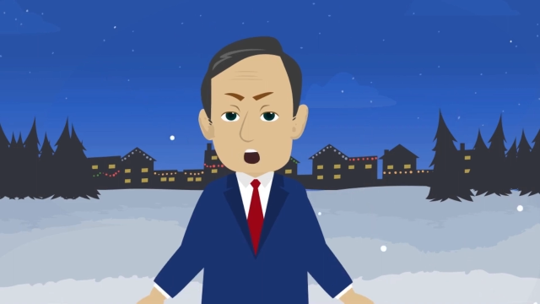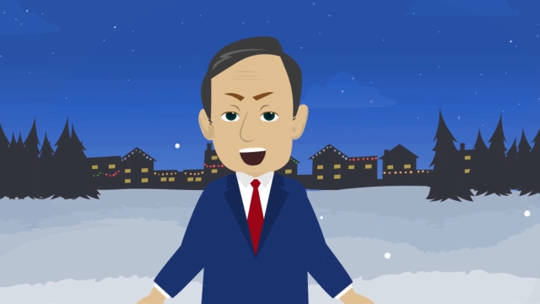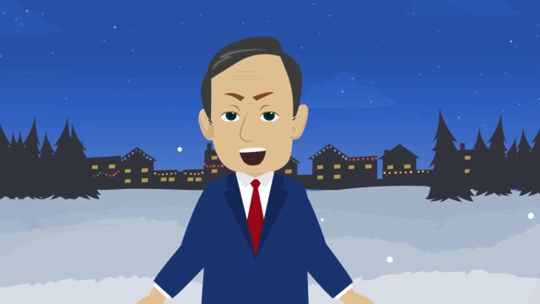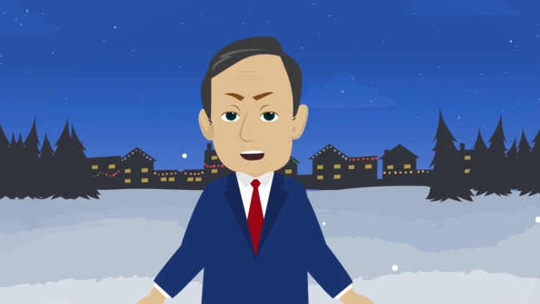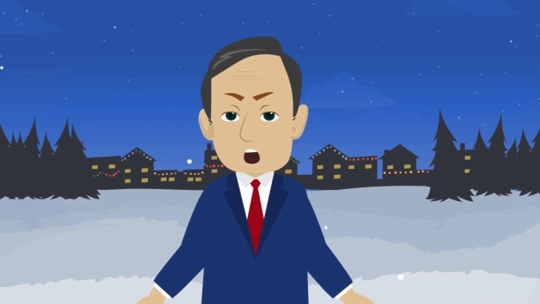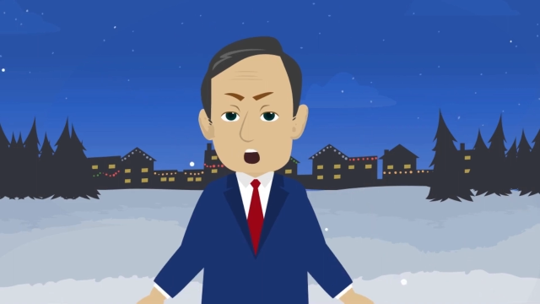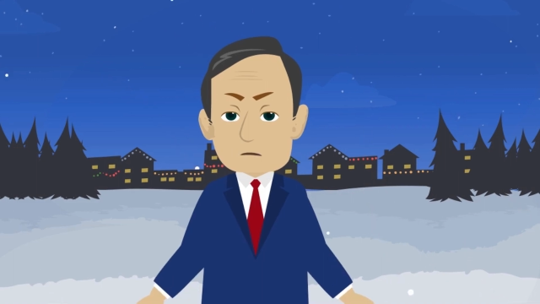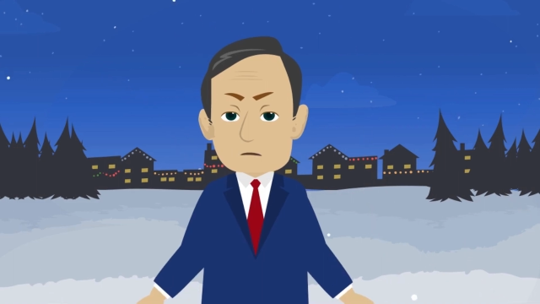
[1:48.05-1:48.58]
I
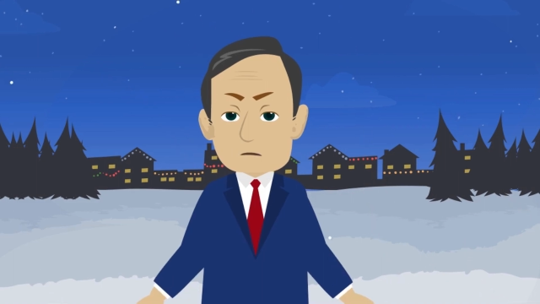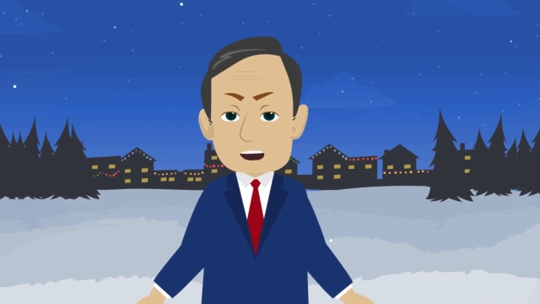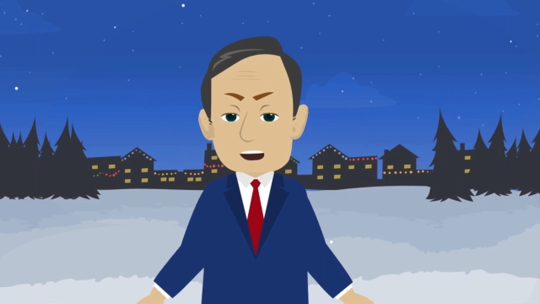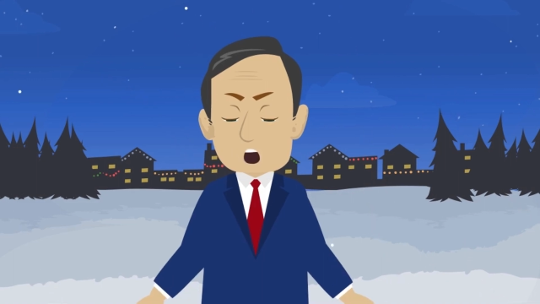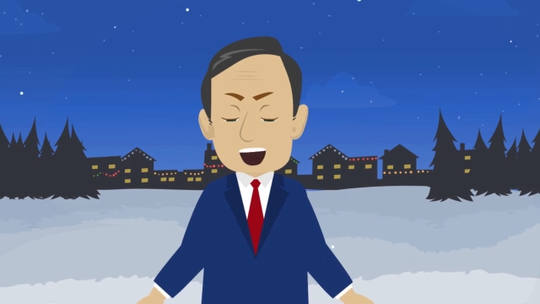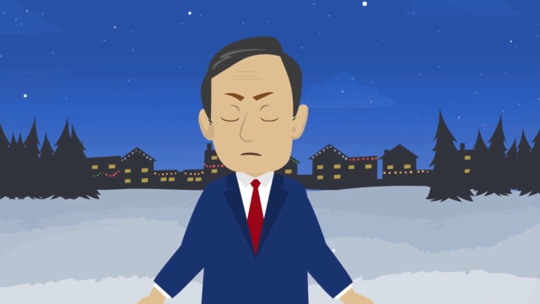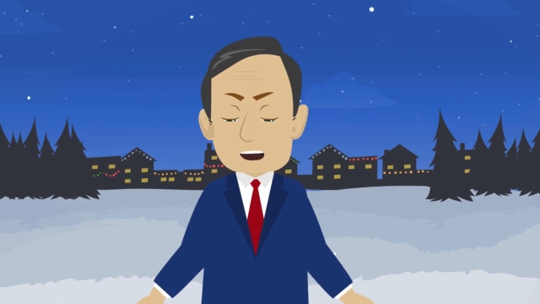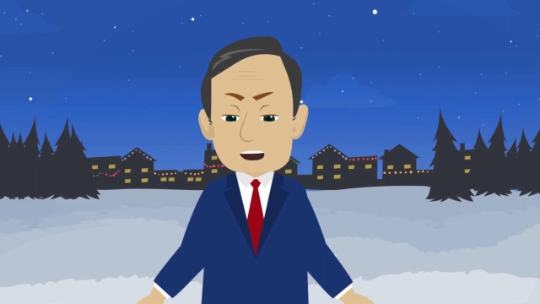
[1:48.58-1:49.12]
mean, you could
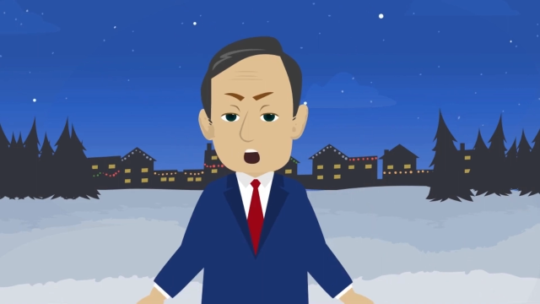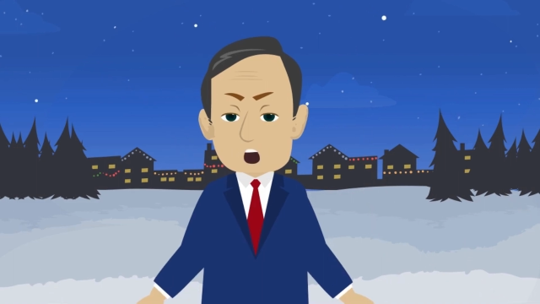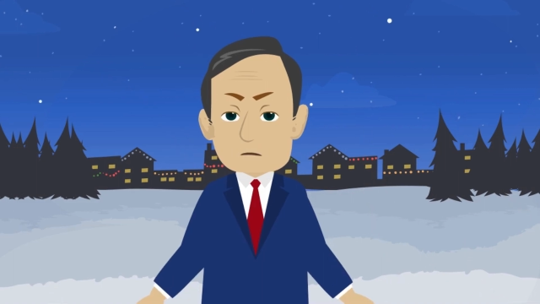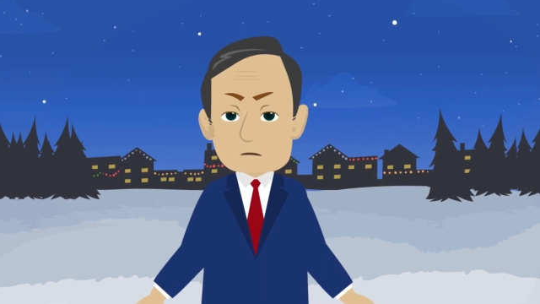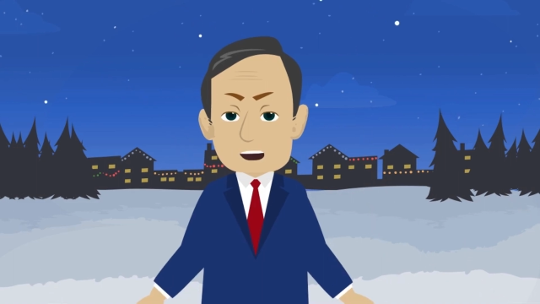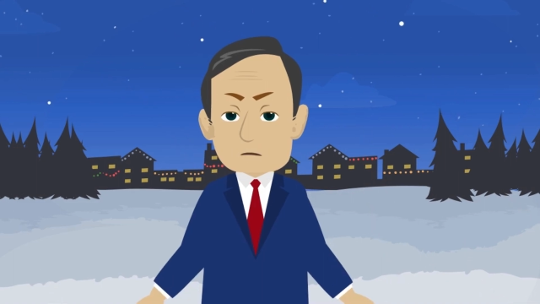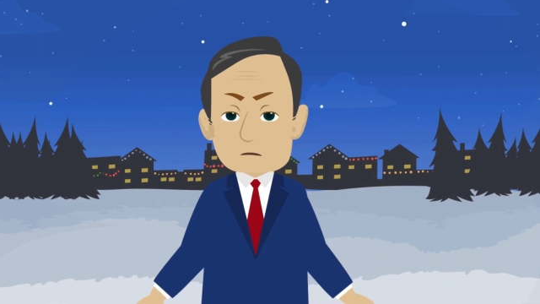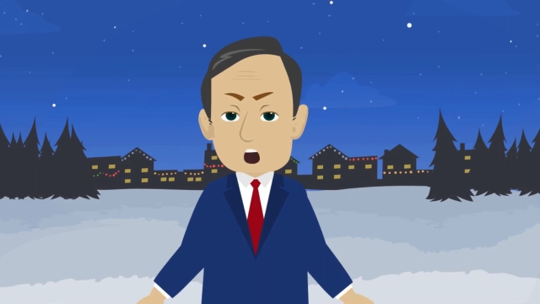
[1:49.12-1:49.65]
want to help
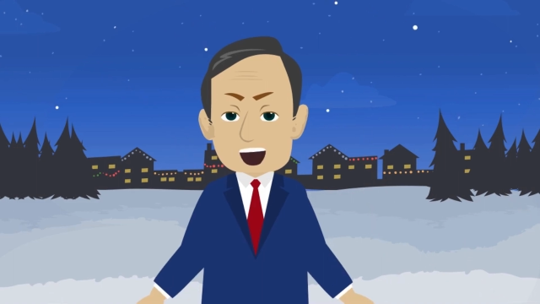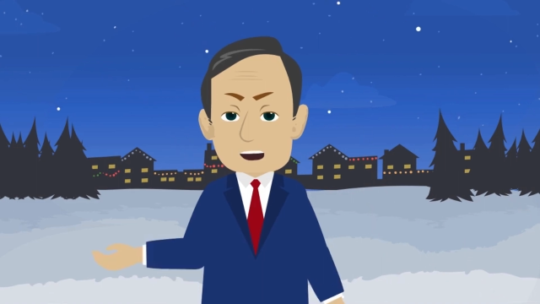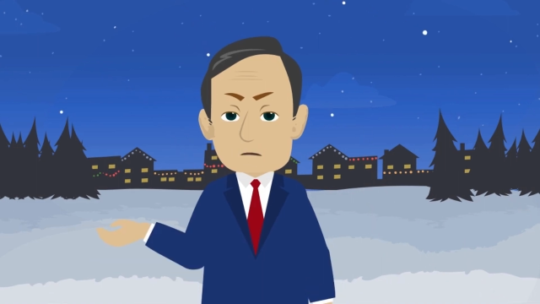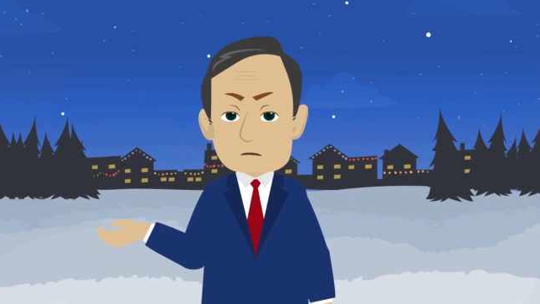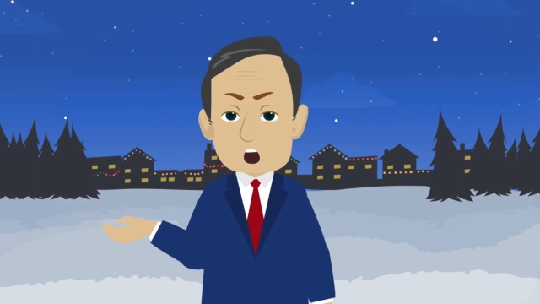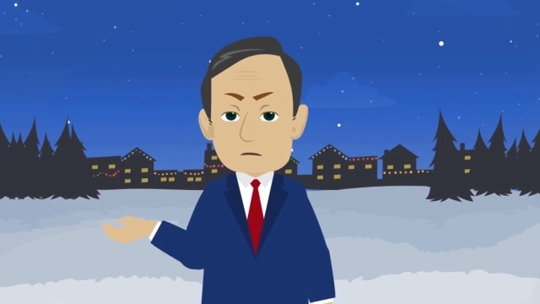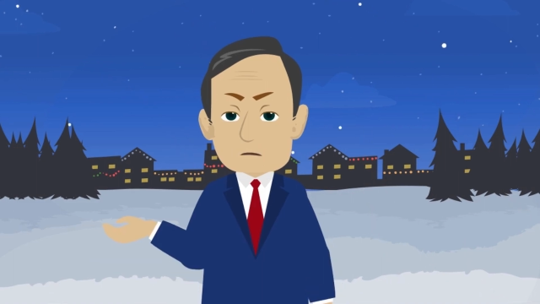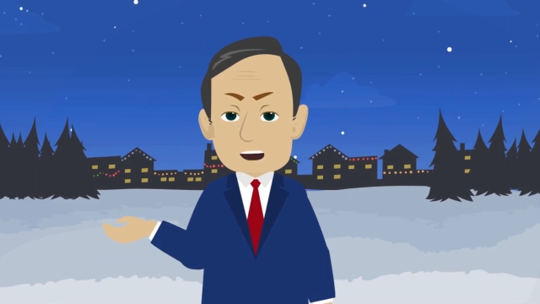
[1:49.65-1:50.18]
Ukraine, you could
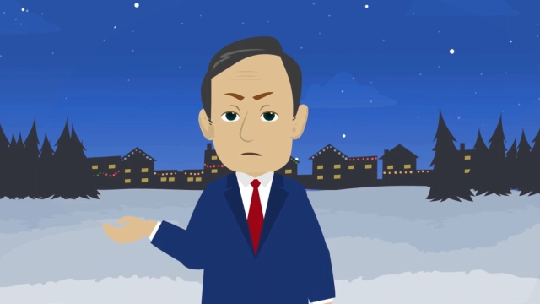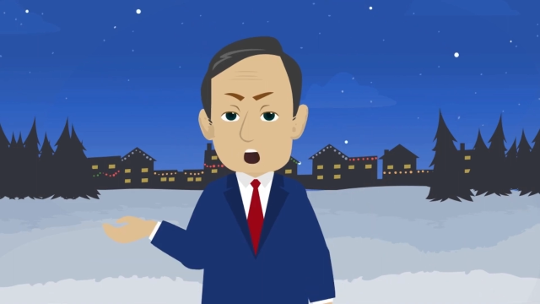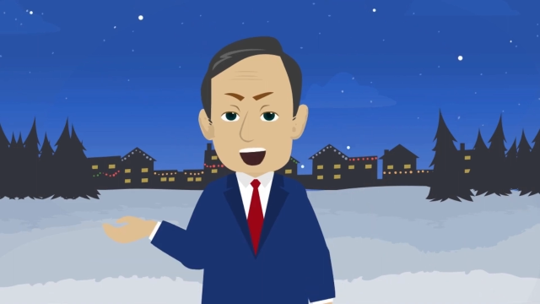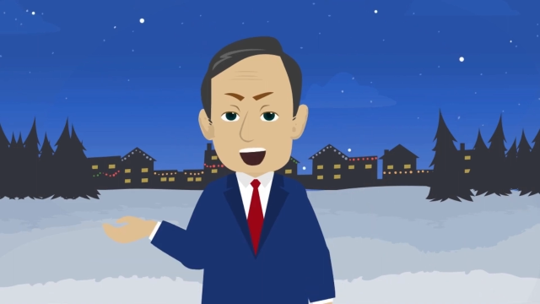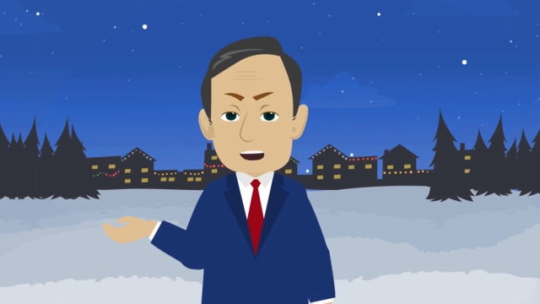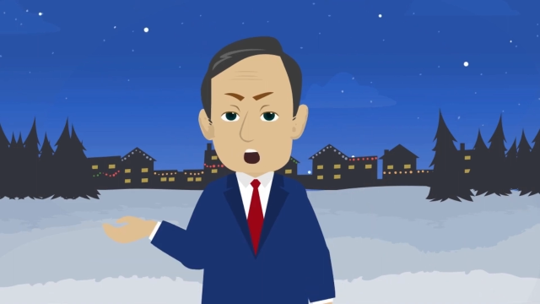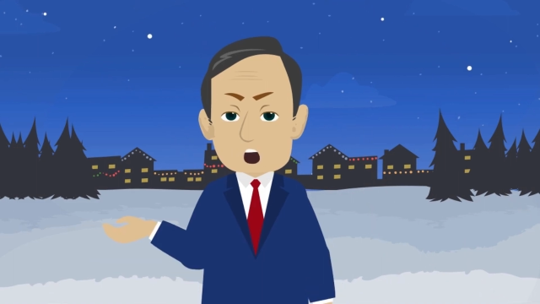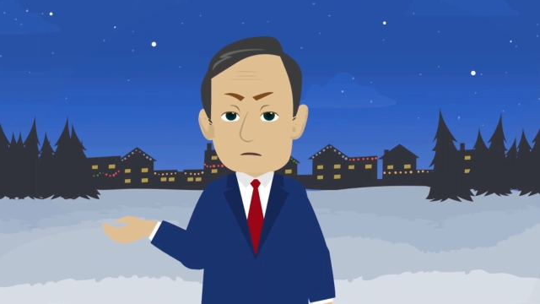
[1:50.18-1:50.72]
be
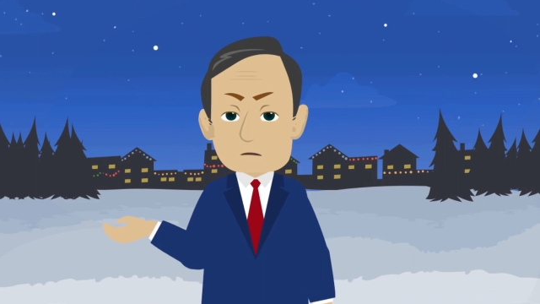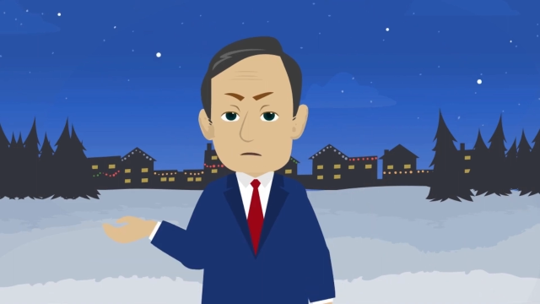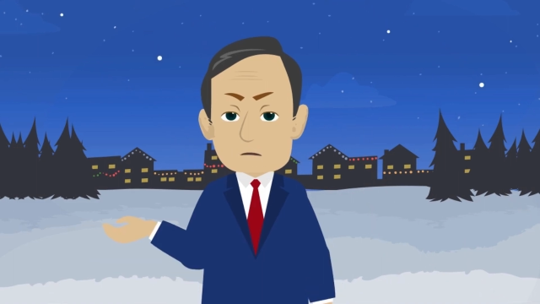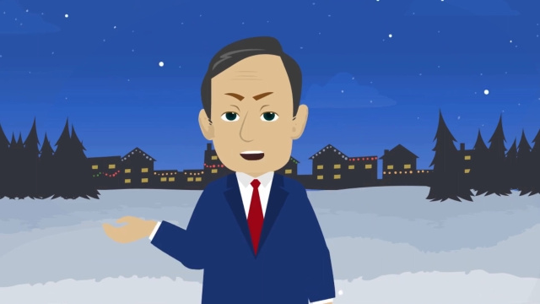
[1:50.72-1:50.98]
misguided on that,